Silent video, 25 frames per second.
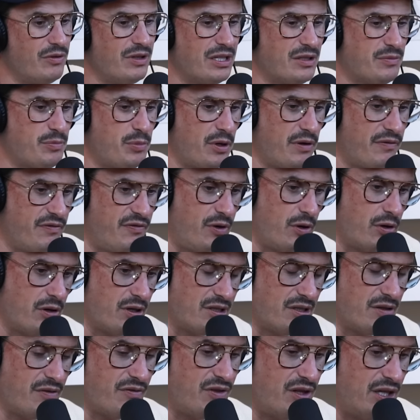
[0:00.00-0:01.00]
Let's put a
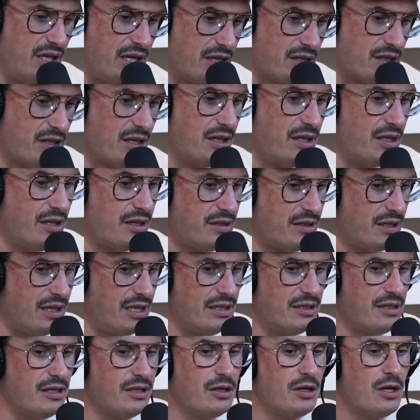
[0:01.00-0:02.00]
focus of this in this
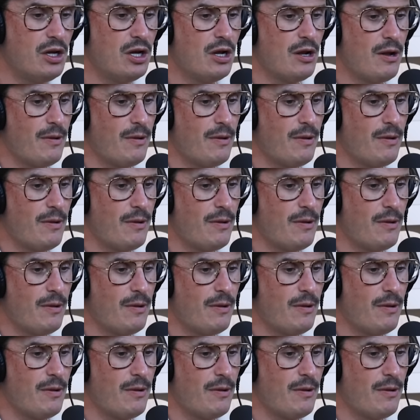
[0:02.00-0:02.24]
season.